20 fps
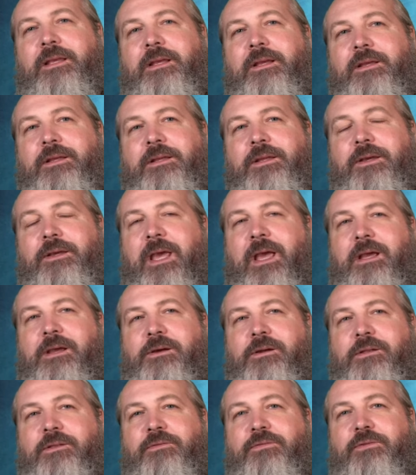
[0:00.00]
you can't go
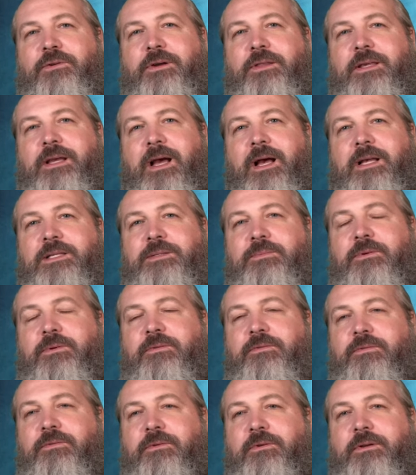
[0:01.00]
to the fourth gospel
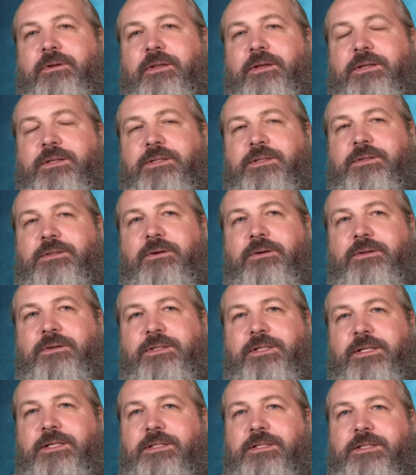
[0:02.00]
for the historical
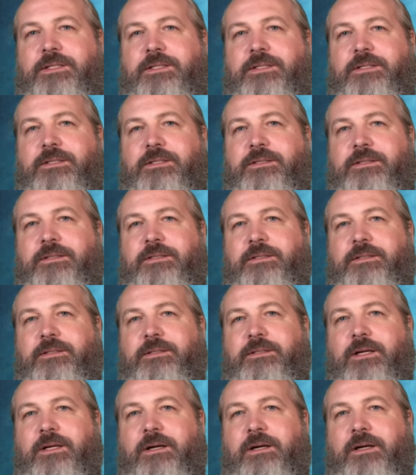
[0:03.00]
Jesus.
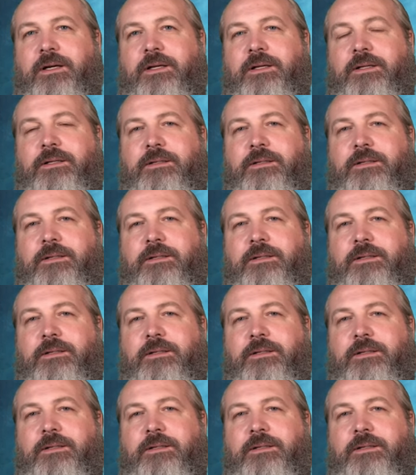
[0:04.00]
Sorry.